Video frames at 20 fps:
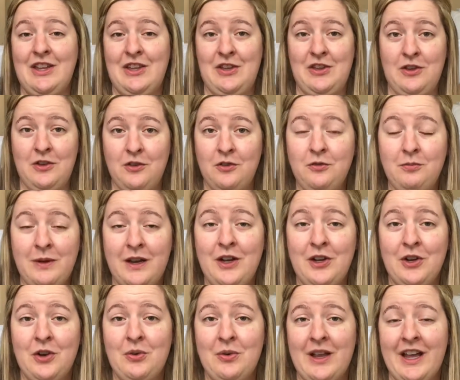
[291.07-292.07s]
you've been a
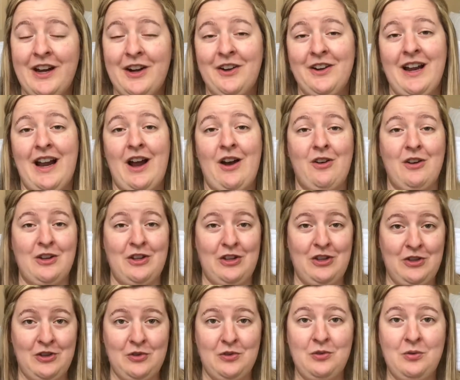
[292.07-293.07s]
go-getter now and
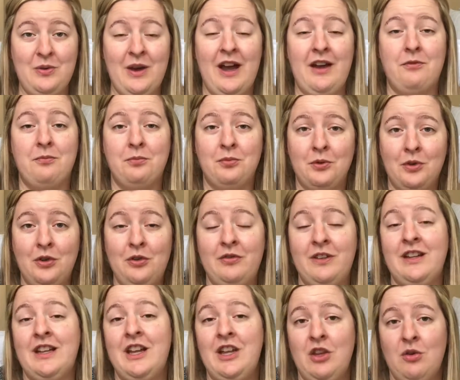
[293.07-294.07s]
you have
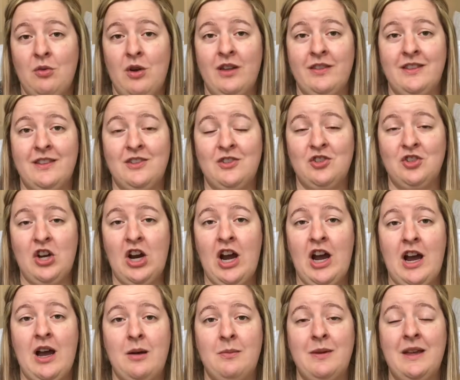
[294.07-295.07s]
proven that you want this
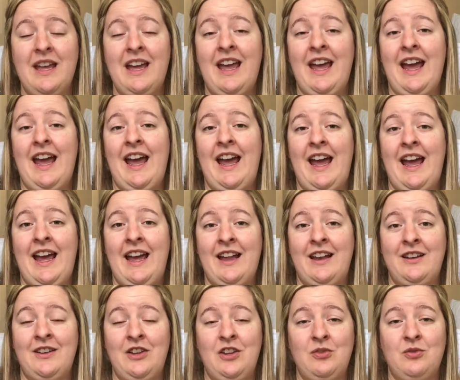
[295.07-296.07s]
job.
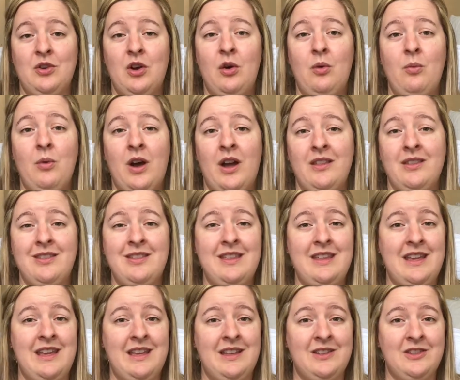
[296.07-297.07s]
and you don't want
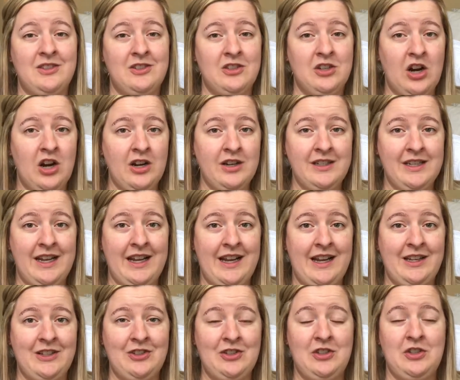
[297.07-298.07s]
the start
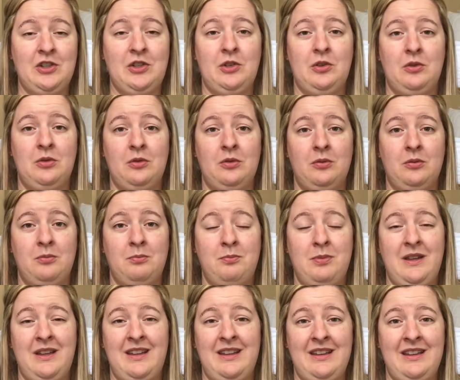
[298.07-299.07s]
date to
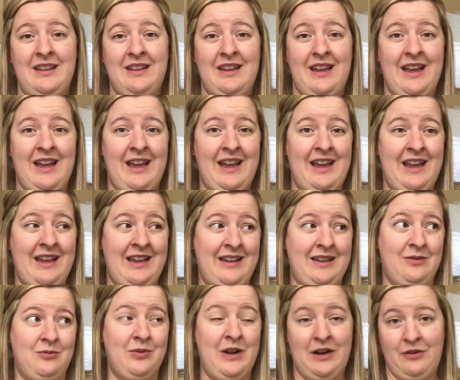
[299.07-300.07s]
be
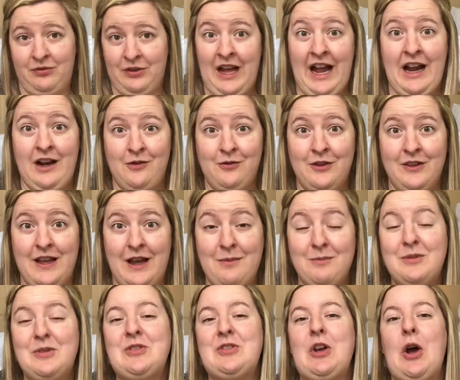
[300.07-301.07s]
a red flag for them.
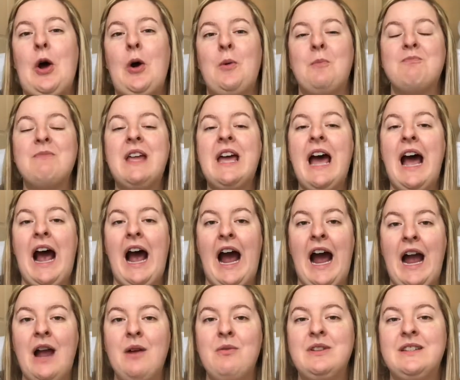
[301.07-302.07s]
So
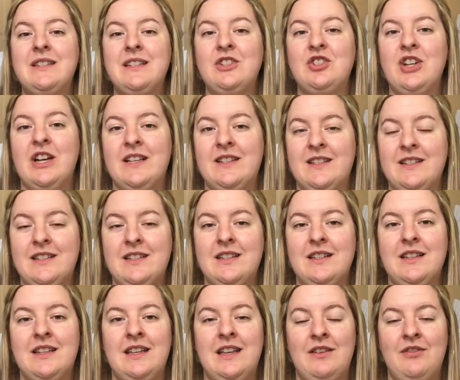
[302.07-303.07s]
I would suggest
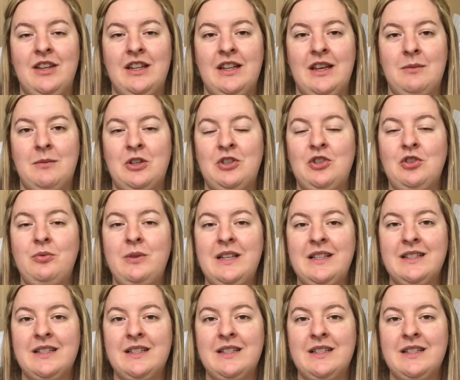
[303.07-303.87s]
giving them a 2 weeks